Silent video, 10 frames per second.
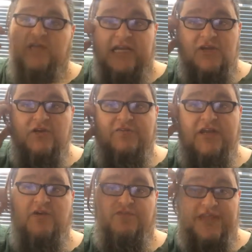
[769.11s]
So I need to do a
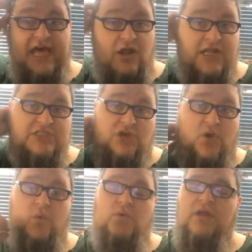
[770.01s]
video for that on its
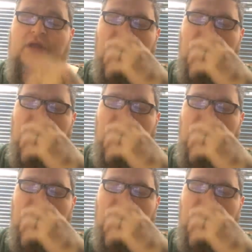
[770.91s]
own.